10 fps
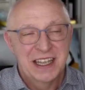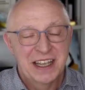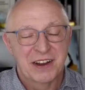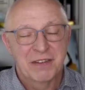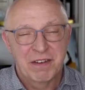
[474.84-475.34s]

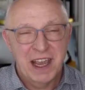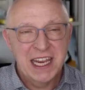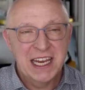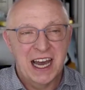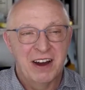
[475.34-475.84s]
on the
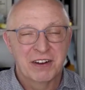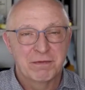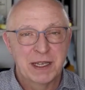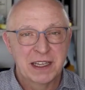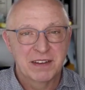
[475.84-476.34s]
fade out
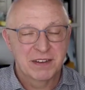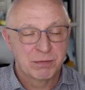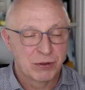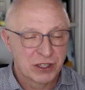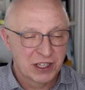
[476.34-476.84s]
of being
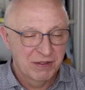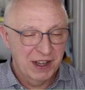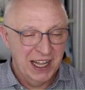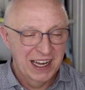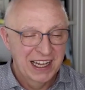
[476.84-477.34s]
supported
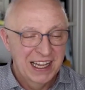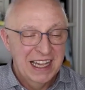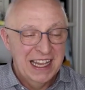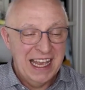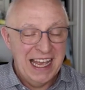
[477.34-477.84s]
well.
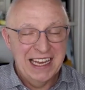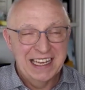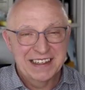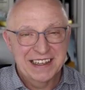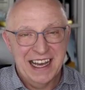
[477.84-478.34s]

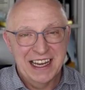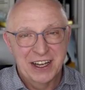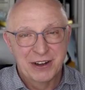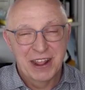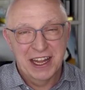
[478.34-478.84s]
And I
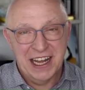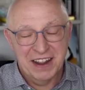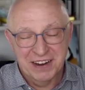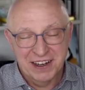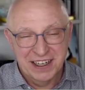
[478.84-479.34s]
know that
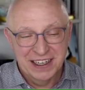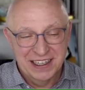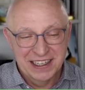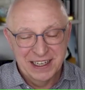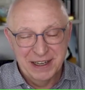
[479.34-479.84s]

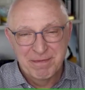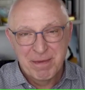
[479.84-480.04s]
other